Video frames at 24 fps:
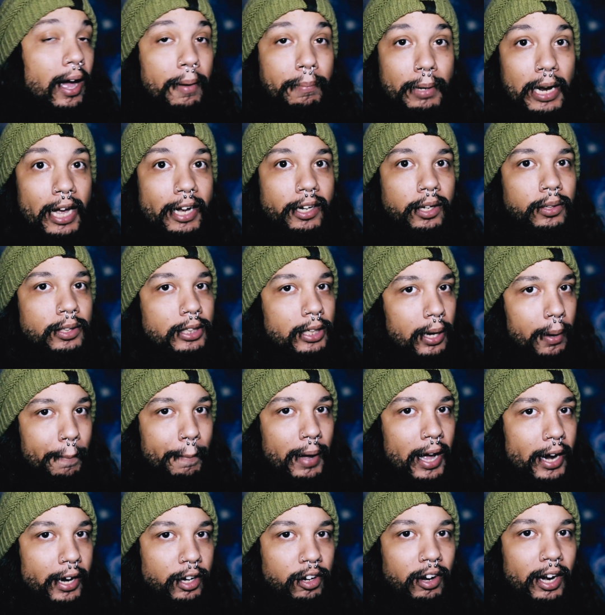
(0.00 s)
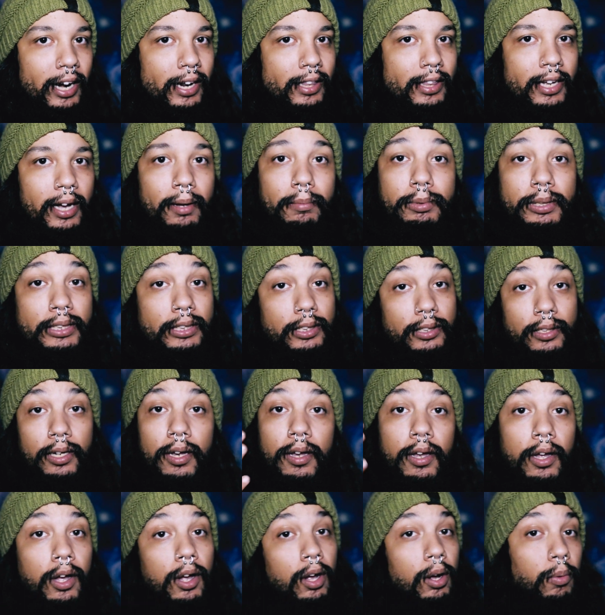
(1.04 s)
I'm not using a mic or anything. I'm just
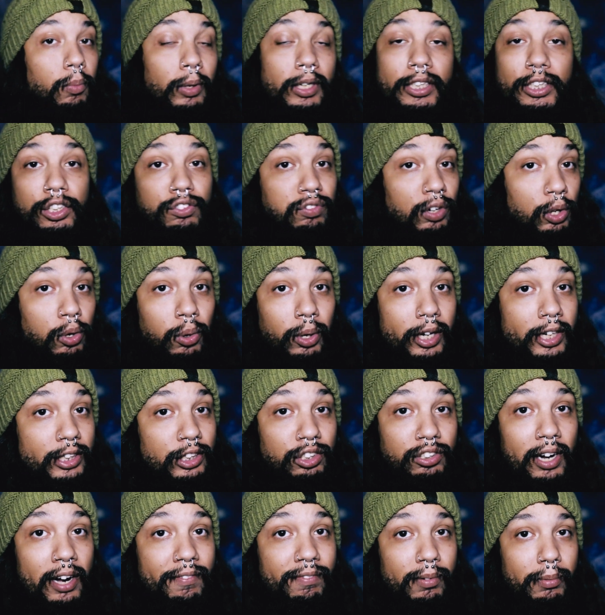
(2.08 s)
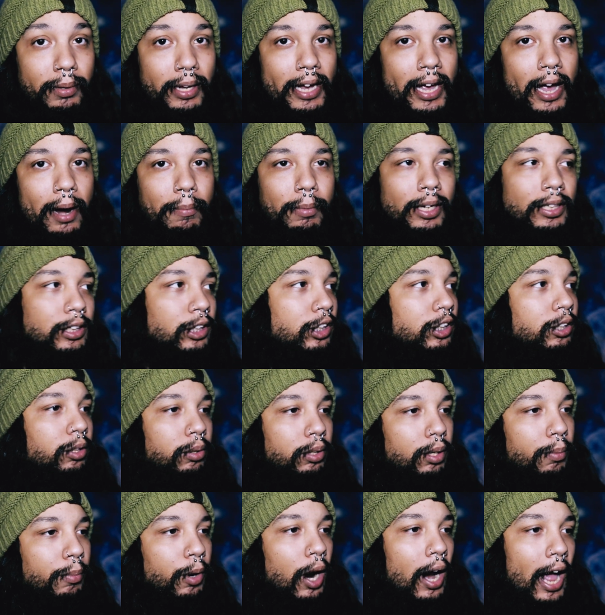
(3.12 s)
we're just recording straight from the camera. It's 2
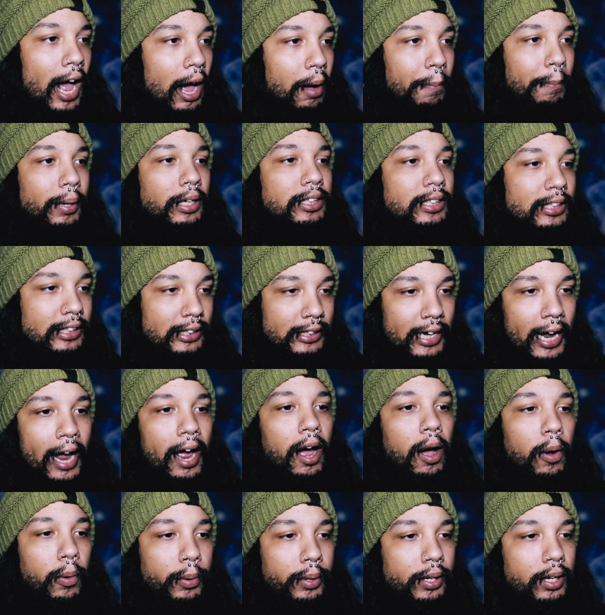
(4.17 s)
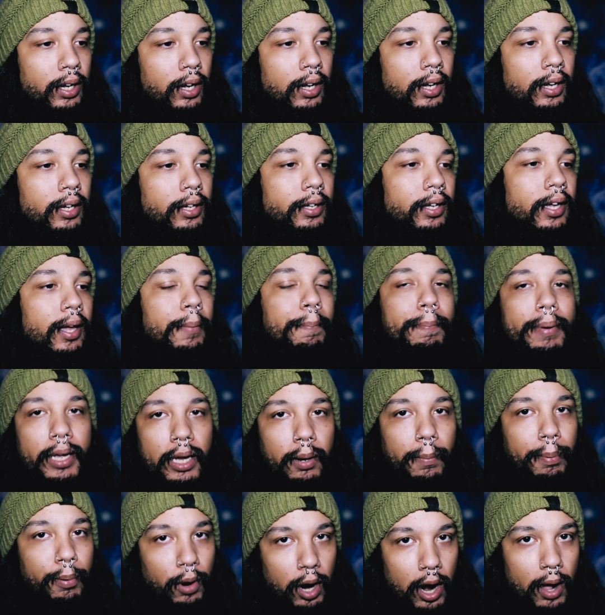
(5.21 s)
in the morning. How much sound can be
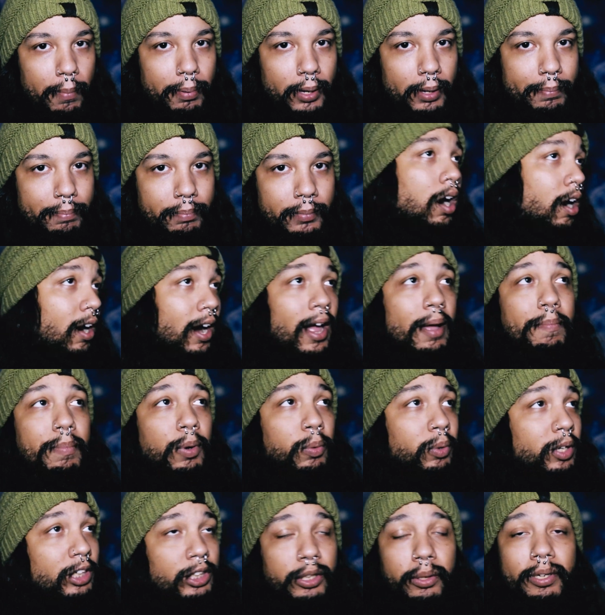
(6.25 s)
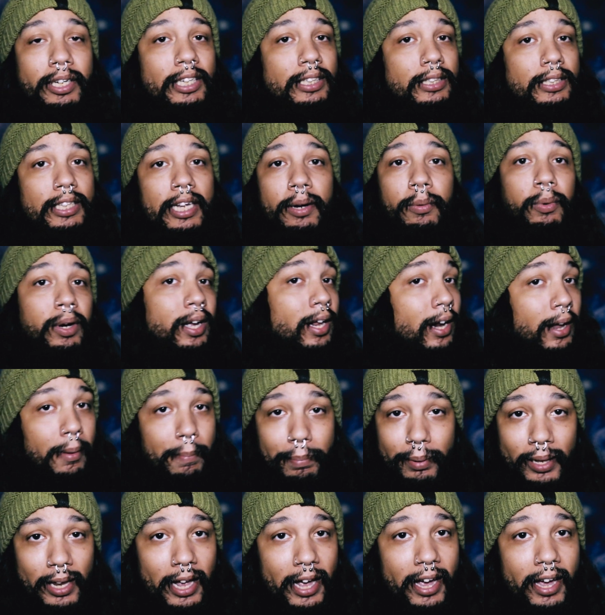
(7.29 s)
a problem? Alright, but we're doing this thing. We're going to
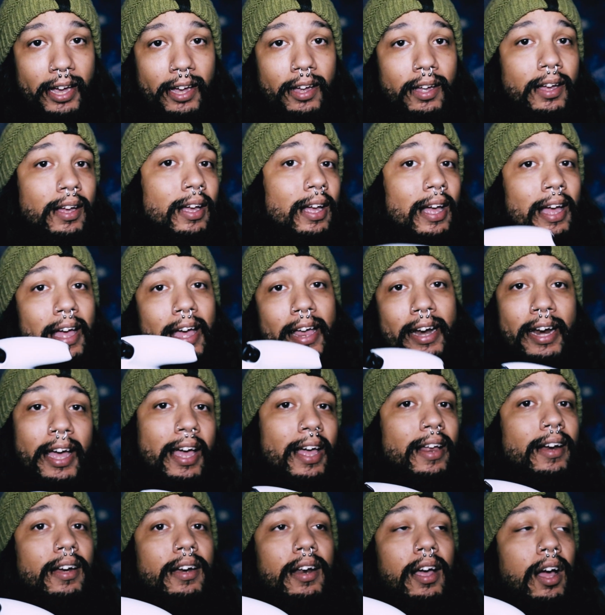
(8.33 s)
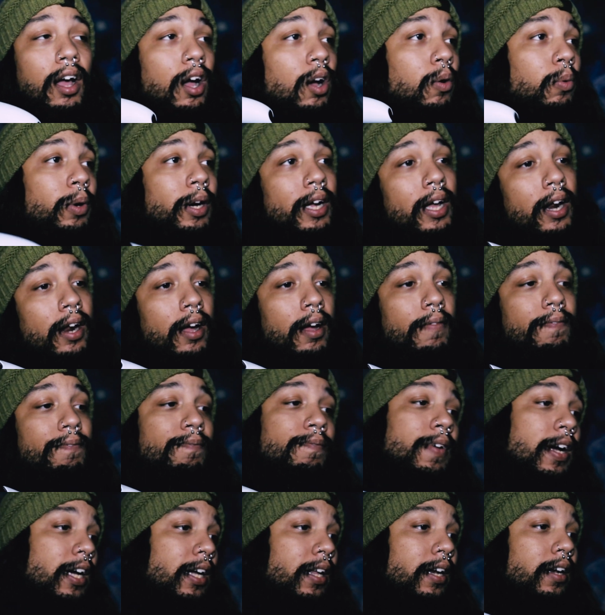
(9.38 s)
hit play, and then we're going to
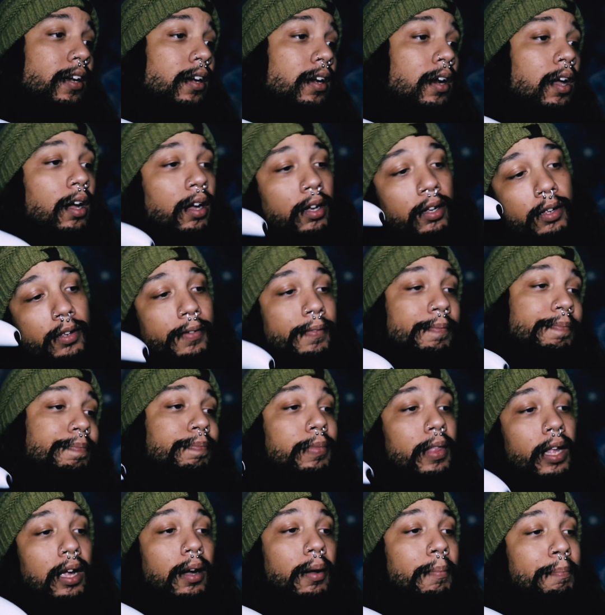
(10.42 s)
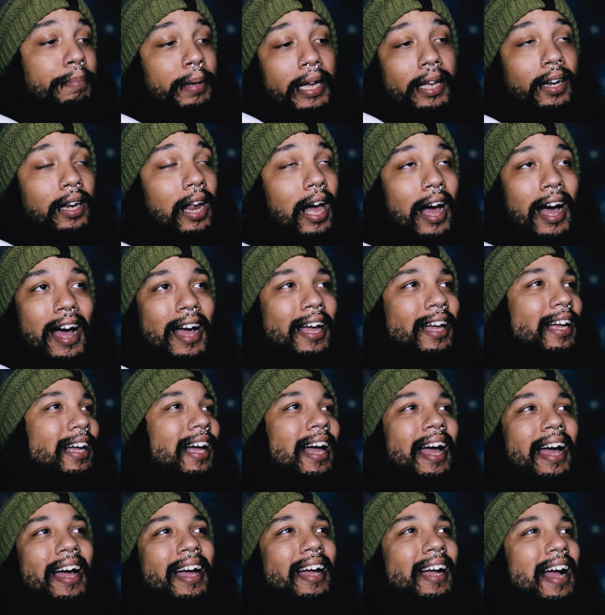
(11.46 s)
fucking be in
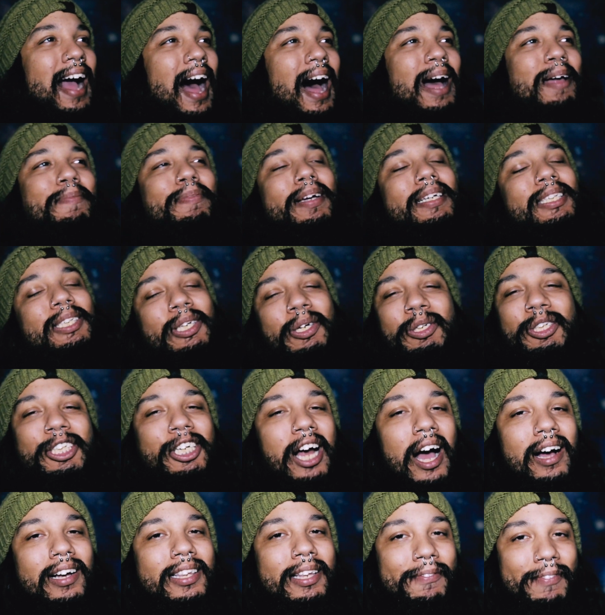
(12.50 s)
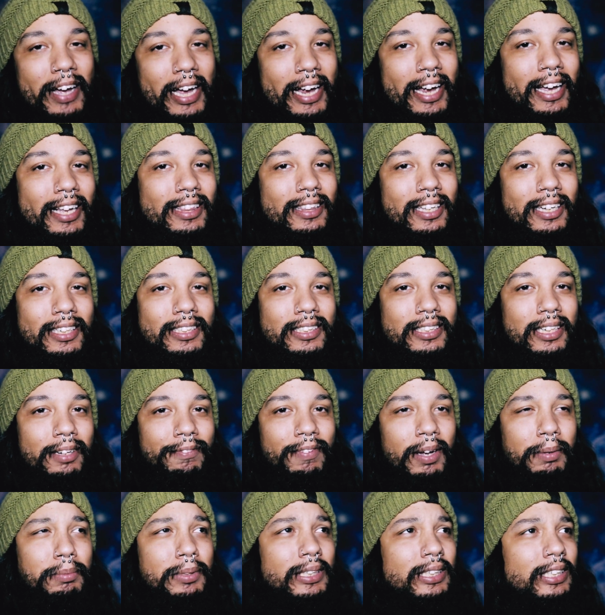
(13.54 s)
I'd be so shocked if I hate this.
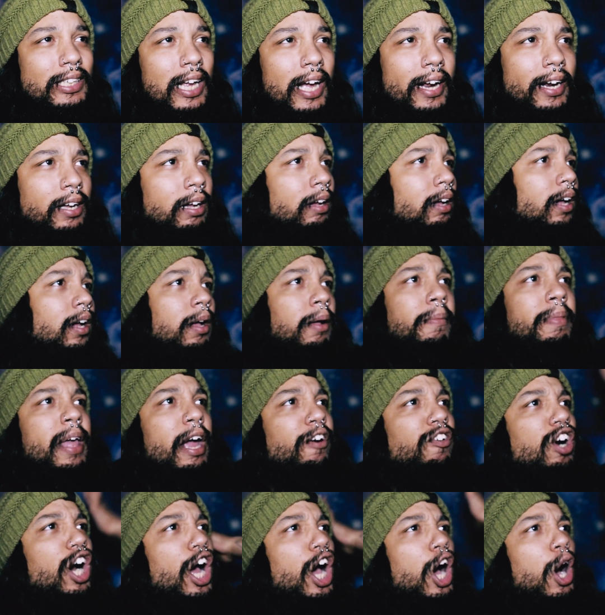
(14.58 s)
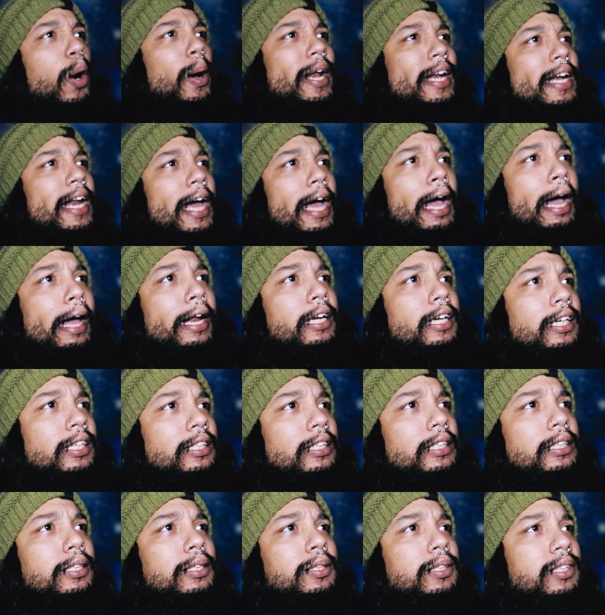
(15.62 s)
If I'm just like, they ruined it!
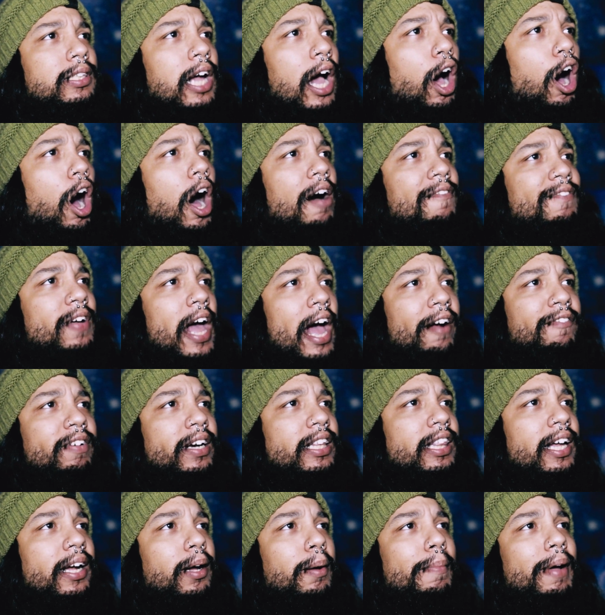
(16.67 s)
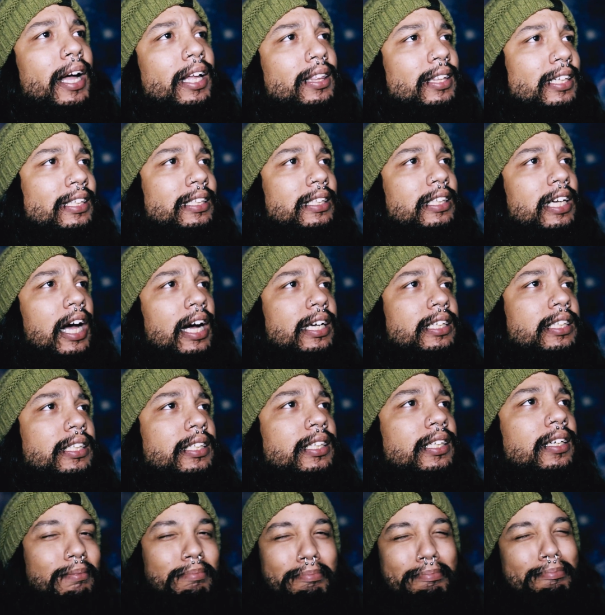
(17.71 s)
This is off everything about this
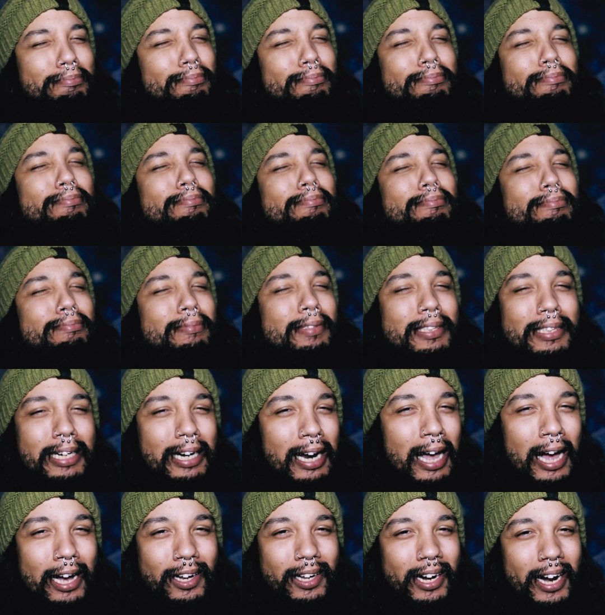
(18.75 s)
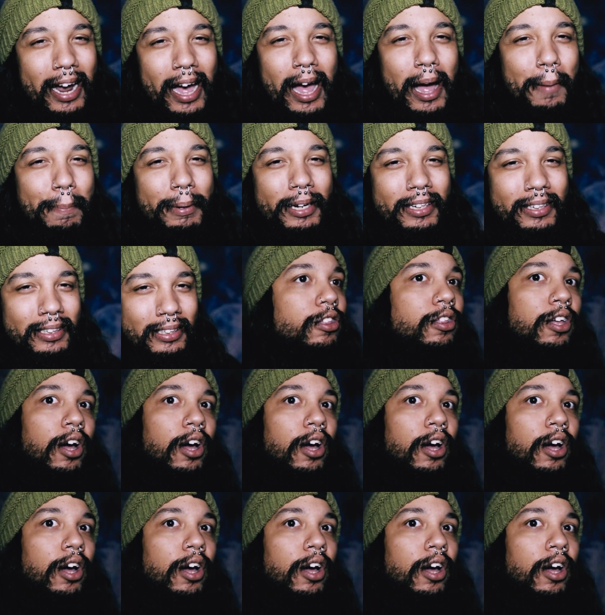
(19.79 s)
sucks. It's not gonna happen.